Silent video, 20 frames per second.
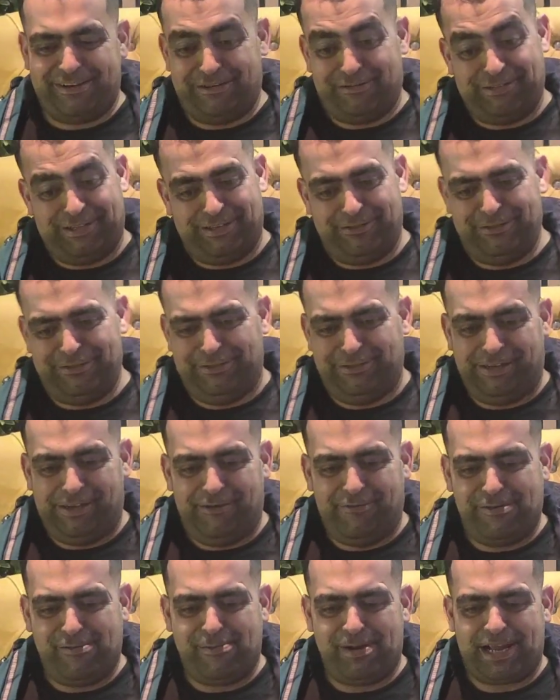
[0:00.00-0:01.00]
No, they do.
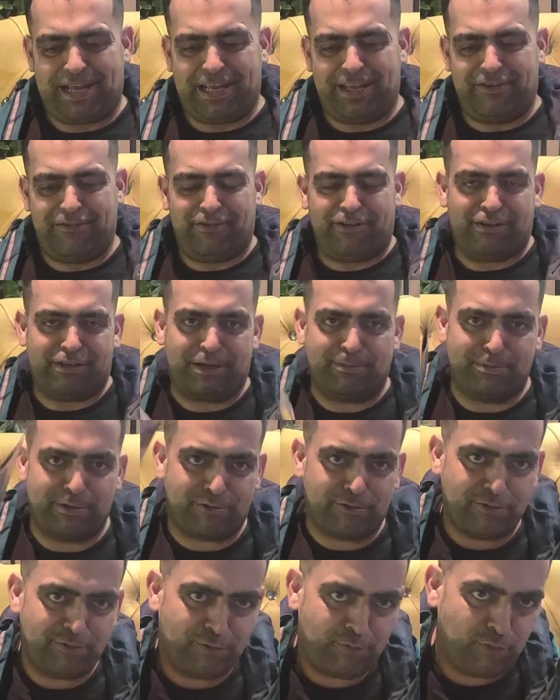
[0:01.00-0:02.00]
We're back here.
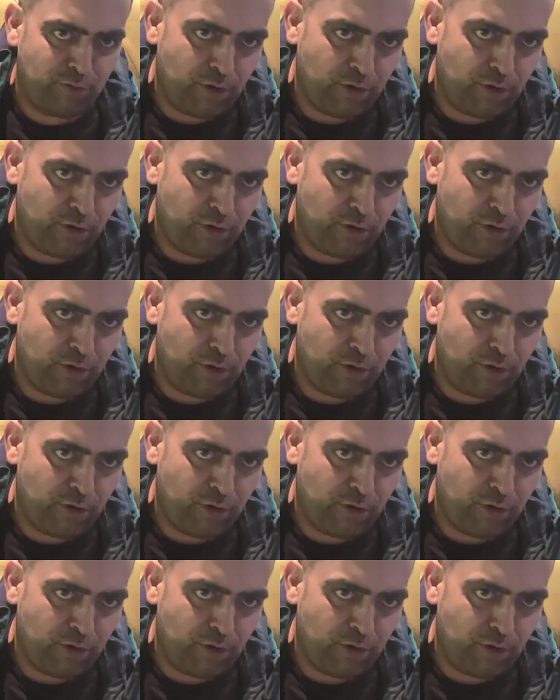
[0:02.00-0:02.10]
Company called